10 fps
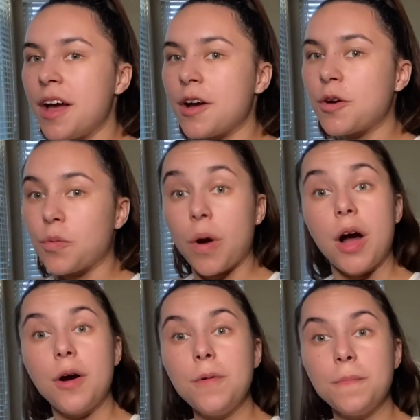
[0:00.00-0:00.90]

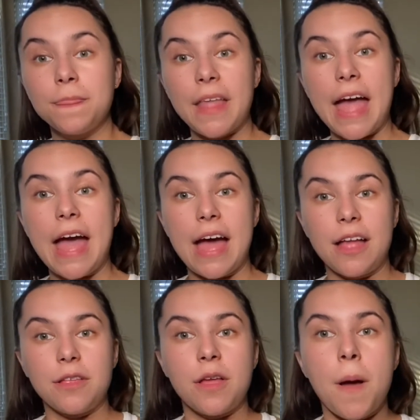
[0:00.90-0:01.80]
grow
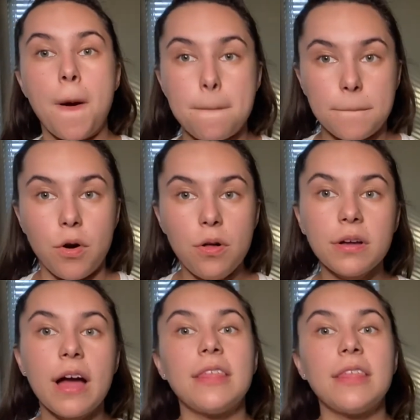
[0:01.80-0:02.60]
and bulk,